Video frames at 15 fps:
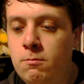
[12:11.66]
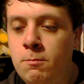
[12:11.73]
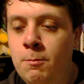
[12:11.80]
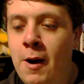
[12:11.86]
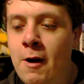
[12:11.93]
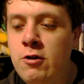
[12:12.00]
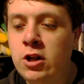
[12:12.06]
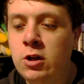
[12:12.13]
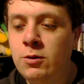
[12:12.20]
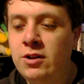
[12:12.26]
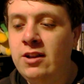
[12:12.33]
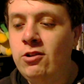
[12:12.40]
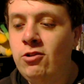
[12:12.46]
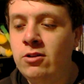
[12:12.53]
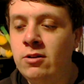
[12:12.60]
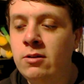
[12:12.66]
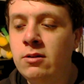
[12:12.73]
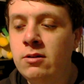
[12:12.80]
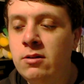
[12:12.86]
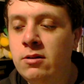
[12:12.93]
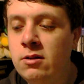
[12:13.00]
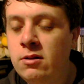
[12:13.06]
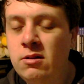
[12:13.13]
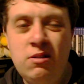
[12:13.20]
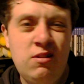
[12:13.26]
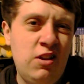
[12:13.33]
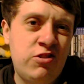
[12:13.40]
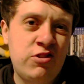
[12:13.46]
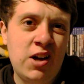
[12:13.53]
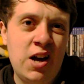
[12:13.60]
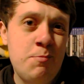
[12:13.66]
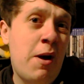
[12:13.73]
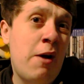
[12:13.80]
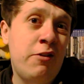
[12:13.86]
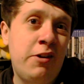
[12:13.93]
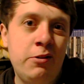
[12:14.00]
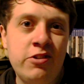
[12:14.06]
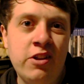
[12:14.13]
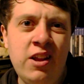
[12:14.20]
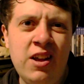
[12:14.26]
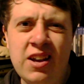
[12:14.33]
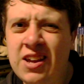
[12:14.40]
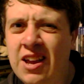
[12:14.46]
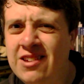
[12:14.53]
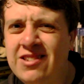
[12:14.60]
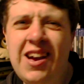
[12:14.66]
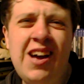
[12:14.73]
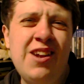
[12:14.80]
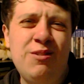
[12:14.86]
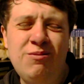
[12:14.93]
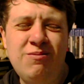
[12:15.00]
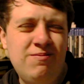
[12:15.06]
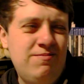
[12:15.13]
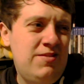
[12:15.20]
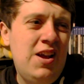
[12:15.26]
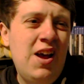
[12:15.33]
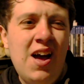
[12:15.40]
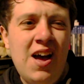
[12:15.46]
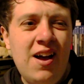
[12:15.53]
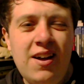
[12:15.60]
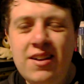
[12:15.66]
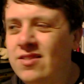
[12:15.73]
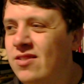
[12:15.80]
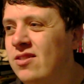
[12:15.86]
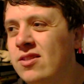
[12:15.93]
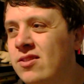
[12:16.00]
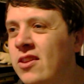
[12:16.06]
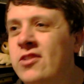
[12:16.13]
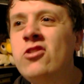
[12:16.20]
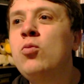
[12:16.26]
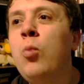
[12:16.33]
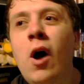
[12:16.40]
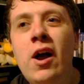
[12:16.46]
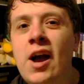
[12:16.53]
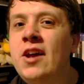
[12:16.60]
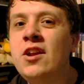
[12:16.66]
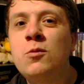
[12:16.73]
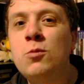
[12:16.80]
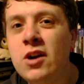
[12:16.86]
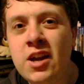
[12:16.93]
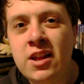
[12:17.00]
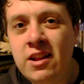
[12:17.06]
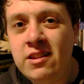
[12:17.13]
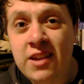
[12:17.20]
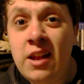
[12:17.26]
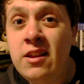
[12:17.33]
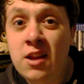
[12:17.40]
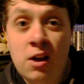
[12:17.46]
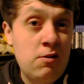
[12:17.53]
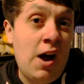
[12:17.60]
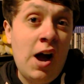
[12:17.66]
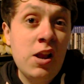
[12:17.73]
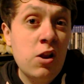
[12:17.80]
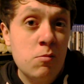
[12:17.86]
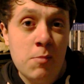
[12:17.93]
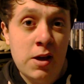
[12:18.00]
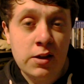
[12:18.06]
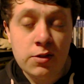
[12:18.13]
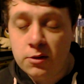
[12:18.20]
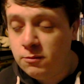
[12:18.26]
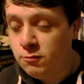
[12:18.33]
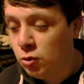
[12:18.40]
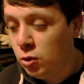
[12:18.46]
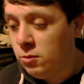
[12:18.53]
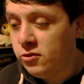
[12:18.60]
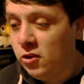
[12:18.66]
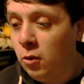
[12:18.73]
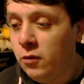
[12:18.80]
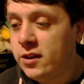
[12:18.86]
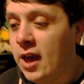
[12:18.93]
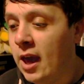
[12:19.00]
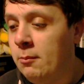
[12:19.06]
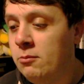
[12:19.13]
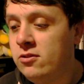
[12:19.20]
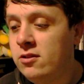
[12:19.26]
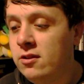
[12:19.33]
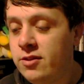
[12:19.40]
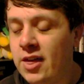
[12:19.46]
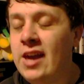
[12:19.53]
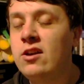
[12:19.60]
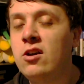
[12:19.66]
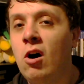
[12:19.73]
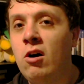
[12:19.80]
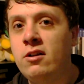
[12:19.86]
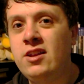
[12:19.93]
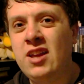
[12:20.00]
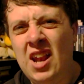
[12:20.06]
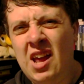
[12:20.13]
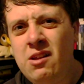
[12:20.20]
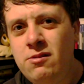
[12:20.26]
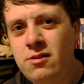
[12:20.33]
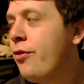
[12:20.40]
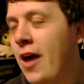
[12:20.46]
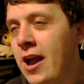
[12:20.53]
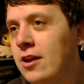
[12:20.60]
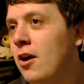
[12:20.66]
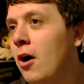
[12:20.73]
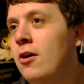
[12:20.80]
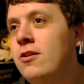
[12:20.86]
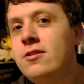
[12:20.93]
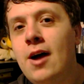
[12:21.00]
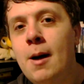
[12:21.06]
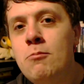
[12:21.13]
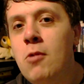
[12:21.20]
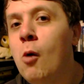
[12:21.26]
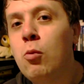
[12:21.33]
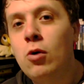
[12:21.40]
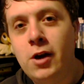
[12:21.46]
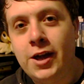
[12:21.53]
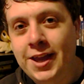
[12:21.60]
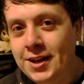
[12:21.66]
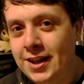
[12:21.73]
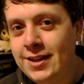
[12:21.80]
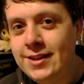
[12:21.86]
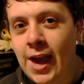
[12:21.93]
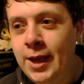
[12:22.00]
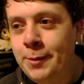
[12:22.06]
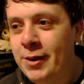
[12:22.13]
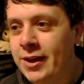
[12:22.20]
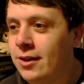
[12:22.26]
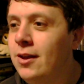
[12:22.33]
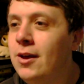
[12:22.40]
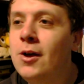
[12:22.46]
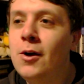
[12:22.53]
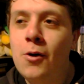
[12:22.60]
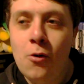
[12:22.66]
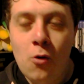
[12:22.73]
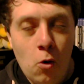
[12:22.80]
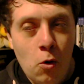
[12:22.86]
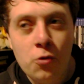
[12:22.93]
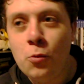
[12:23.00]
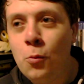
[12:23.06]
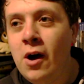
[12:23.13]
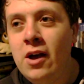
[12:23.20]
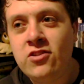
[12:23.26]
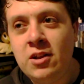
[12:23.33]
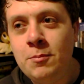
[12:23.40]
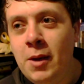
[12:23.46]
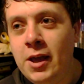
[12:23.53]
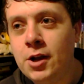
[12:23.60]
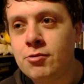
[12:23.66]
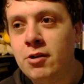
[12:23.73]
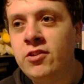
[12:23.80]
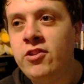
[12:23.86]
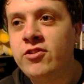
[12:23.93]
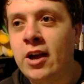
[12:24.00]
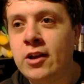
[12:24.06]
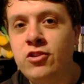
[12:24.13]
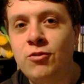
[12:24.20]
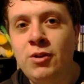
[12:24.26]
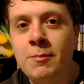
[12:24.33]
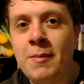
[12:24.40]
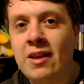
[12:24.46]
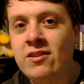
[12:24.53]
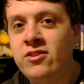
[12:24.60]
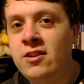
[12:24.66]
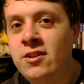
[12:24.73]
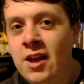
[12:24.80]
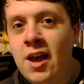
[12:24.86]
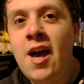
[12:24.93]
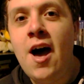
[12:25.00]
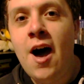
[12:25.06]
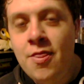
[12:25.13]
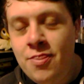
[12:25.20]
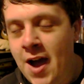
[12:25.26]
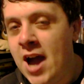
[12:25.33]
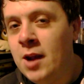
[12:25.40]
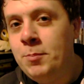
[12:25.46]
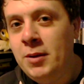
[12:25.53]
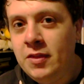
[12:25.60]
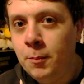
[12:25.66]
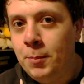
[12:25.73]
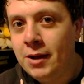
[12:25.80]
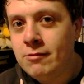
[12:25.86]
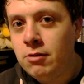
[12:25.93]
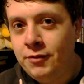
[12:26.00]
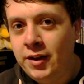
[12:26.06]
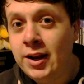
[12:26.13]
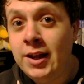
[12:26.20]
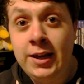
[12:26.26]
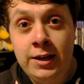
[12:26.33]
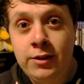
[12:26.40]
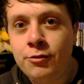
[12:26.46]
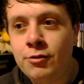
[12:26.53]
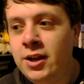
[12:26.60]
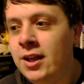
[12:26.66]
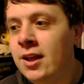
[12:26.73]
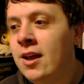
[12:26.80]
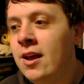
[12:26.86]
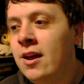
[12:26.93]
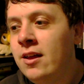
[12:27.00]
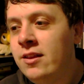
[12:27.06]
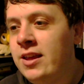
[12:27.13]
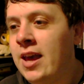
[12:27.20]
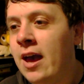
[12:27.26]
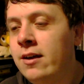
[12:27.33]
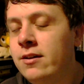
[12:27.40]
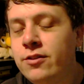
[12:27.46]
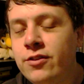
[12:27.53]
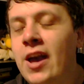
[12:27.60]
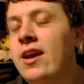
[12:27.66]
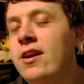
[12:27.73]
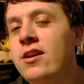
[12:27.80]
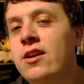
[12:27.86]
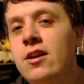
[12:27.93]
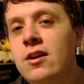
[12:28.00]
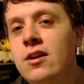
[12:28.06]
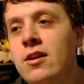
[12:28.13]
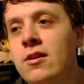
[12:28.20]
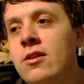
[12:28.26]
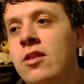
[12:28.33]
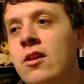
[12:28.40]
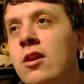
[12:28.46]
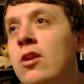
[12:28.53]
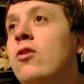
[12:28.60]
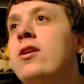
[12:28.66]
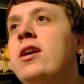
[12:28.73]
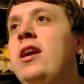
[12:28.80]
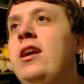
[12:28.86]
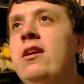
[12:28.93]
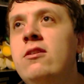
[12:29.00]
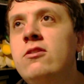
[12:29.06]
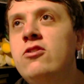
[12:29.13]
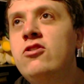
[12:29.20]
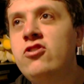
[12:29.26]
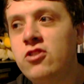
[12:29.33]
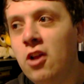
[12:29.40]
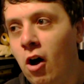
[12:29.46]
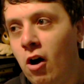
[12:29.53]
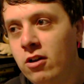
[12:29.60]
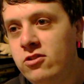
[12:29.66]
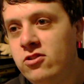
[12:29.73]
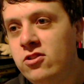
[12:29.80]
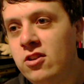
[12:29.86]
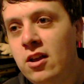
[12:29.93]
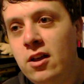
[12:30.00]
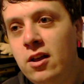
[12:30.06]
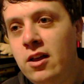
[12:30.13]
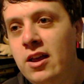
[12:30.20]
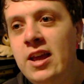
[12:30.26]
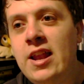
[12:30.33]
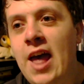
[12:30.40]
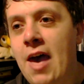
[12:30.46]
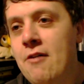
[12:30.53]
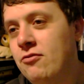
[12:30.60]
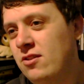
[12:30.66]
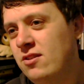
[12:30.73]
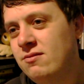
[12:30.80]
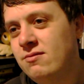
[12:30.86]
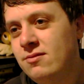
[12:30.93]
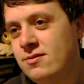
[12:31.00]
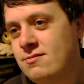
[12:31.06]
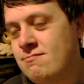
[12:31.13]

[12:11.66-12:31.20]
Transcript: Mario Edition. This time Mario's in it, I guess. This is why I don't work at Nintendo. I don't make the rules or the games. Thank God, you know? Thank God I'm not working in gaming. Otherwise, I'd make Crazy Taxi Remastered, and that'd be the big reveal at E3. Yeah, thank the lucky stars in heaven.